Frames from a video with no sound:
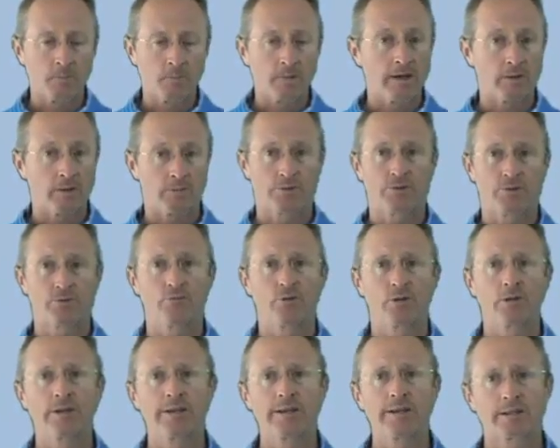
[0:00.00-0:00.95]
Helps to
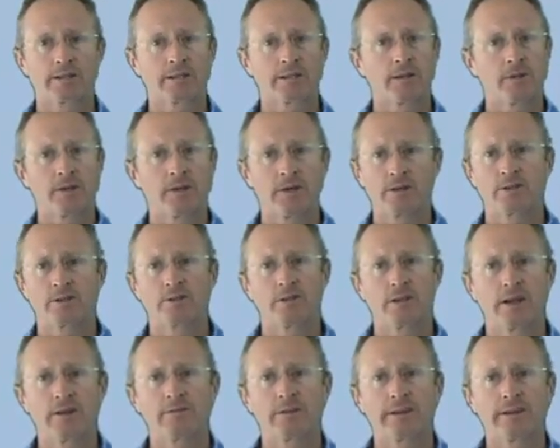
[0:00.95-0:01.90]
release some of those
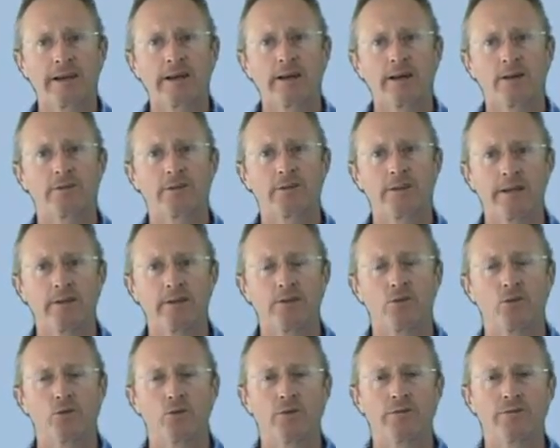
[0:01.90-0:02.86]
lovely healthy
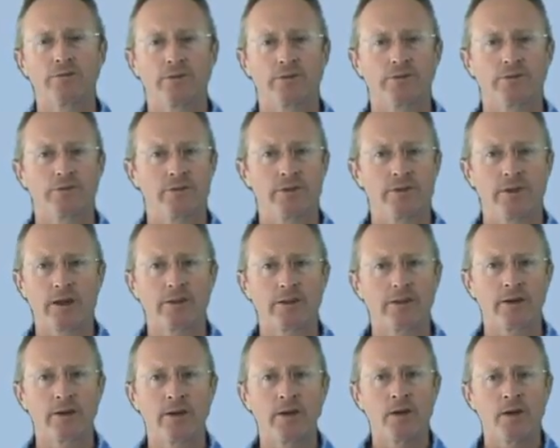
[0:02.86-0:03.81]
endorphins and the
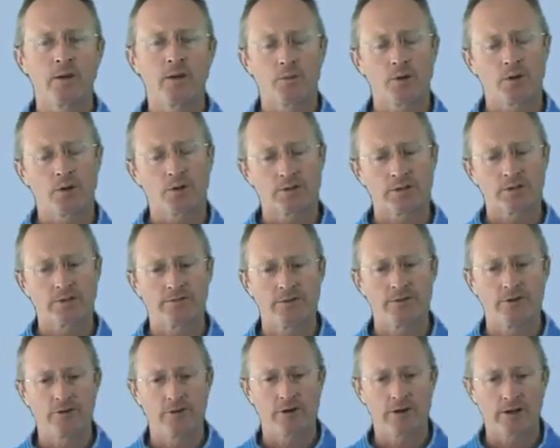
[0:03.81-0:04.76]
other positive
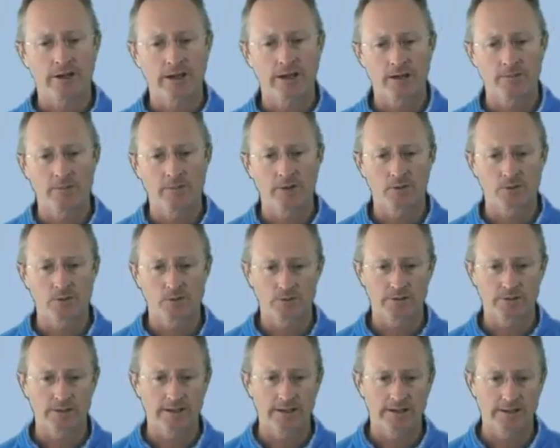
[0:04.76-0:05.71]

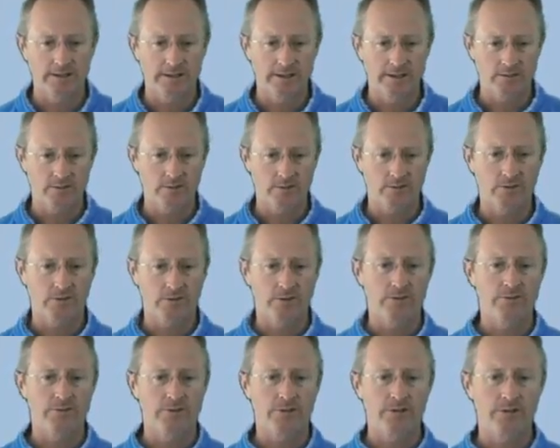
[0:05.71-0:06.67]
neurochemicals in our central
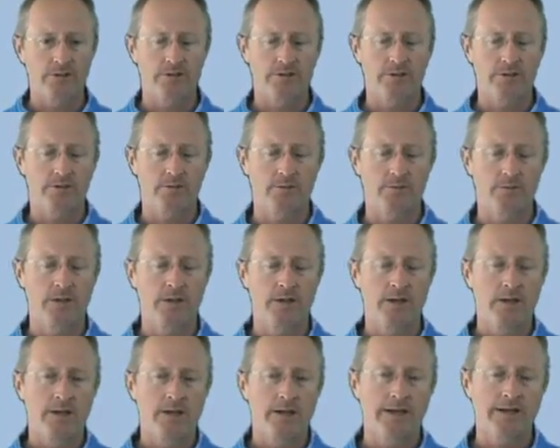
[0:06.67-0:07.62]
nervous system.
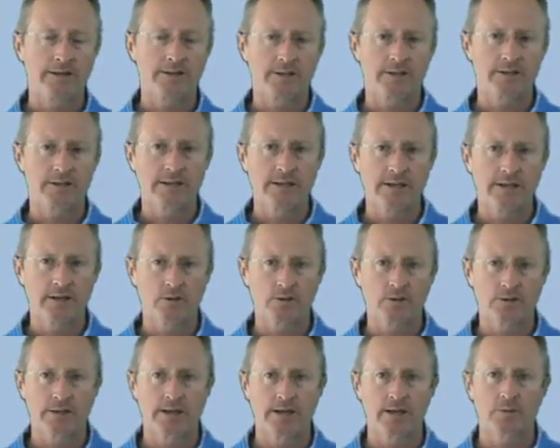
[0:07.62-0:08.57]
And as I said, it
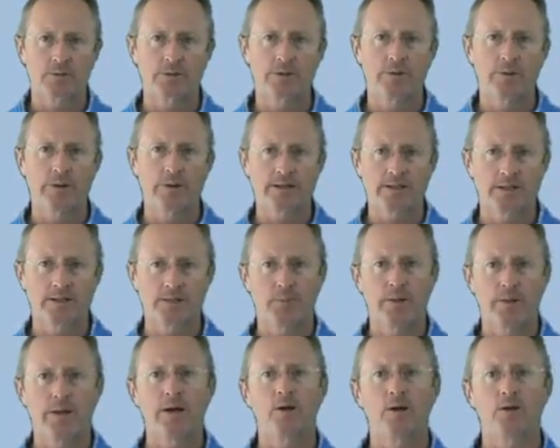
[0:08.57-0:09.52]
also helps you to
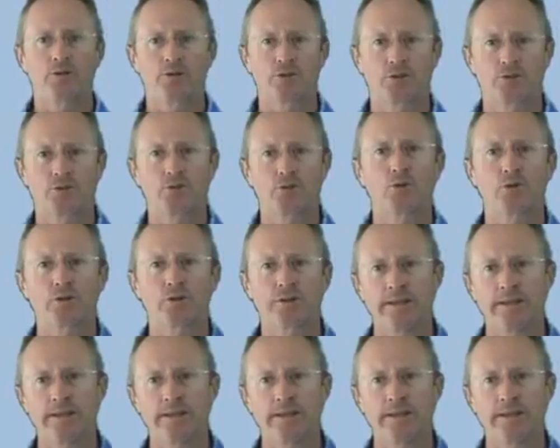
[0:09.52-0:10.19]
expel stored